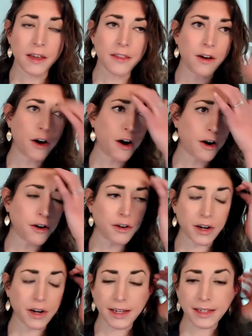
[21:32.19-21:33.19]
the
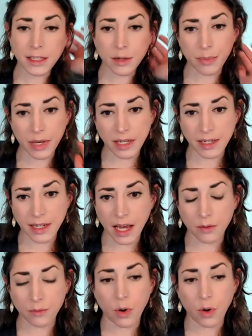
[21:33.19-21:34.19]
harder it is to pin
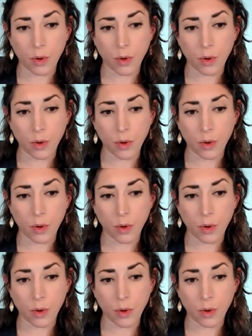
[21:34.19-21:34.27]
down what